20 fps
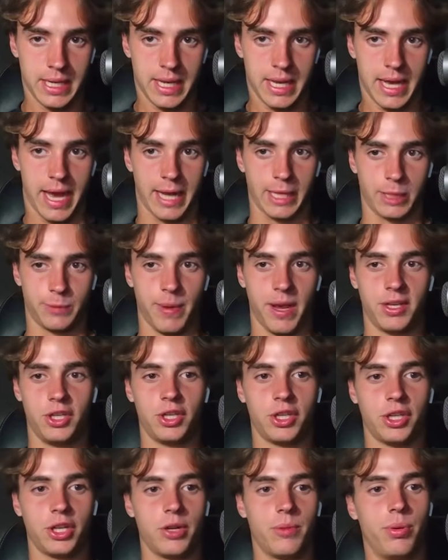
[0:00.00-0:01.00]
And it's
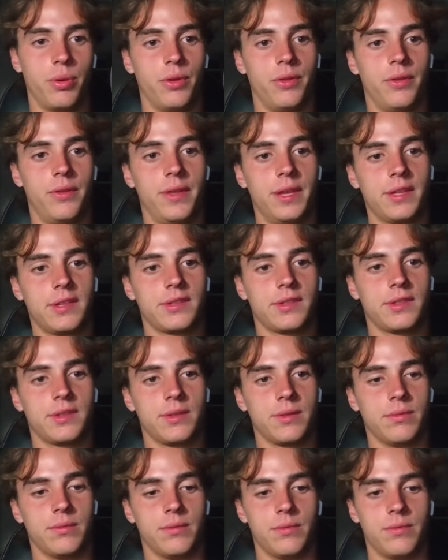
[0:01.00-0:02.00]
basically just going to put this
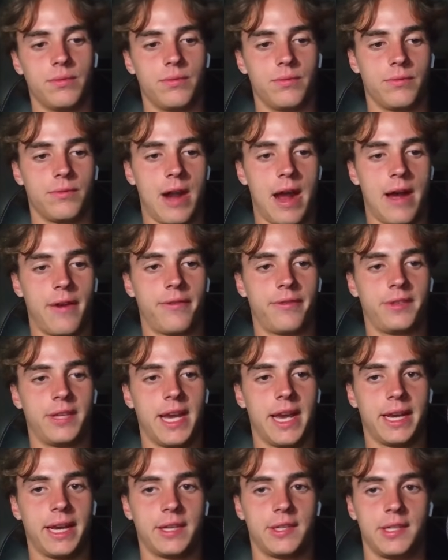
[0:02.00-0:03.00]
rough
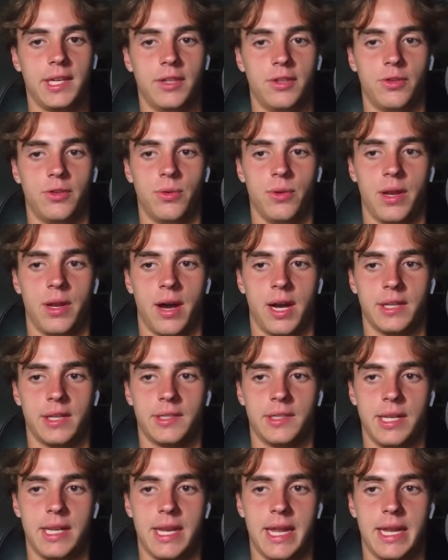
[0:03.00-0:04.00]
text into a
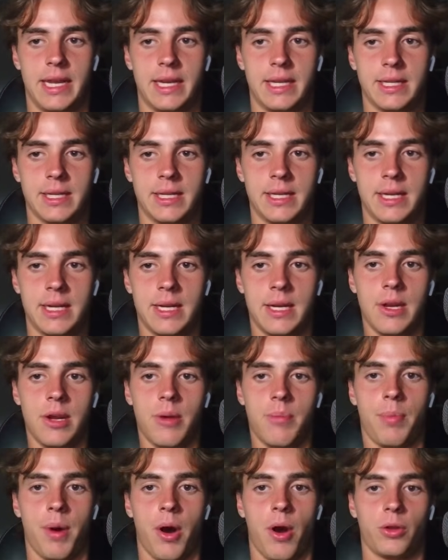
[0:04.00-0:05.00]
nice, neat
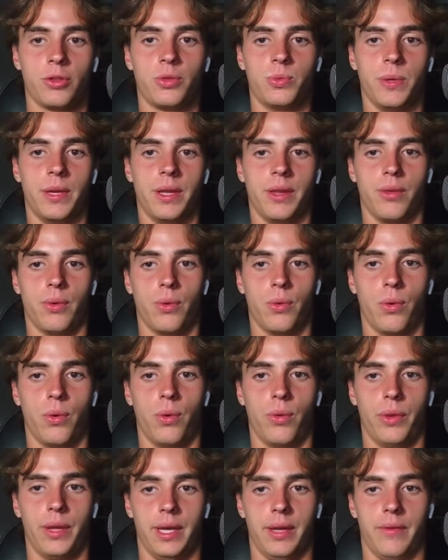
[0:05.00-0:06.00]
box with
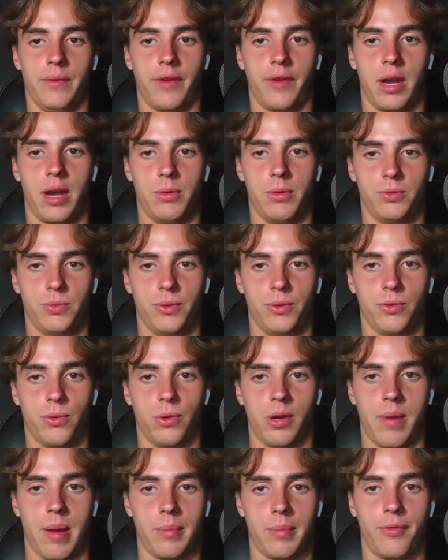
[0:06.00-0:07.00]
all the variables we were
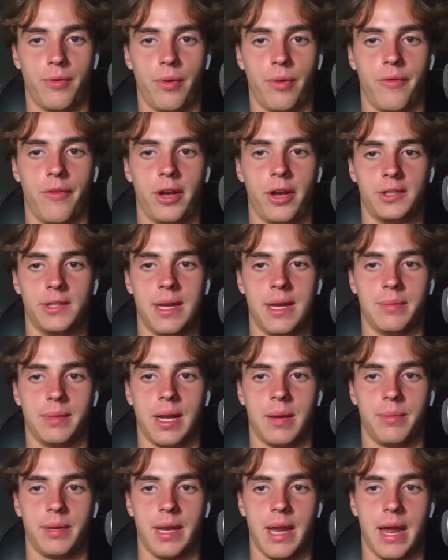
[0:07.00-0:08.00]
talking about before: first name,
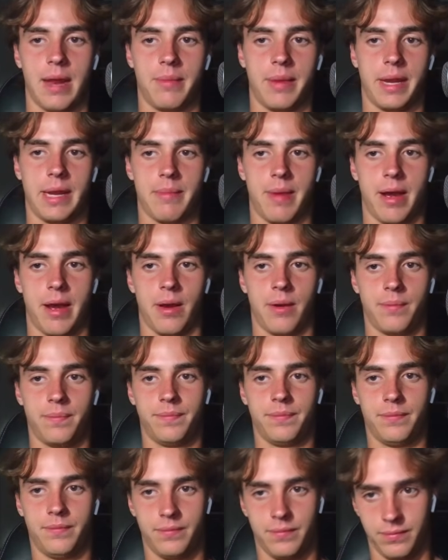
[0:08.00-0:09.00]
company name, email,
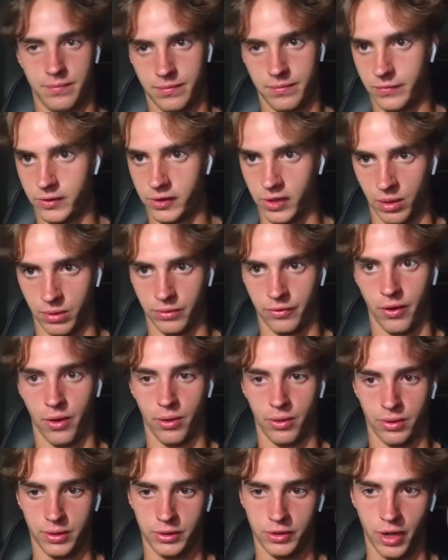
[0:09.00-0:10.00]
so on
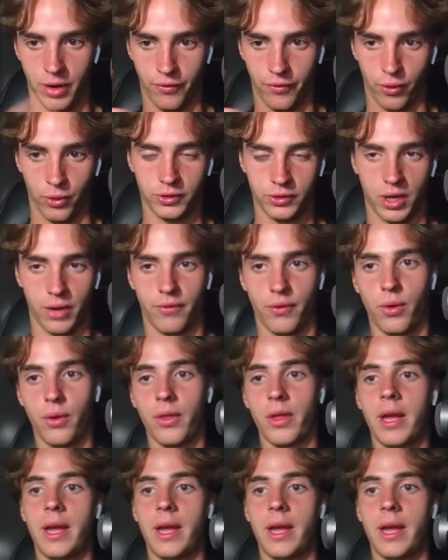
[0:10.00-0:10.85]
and so forth.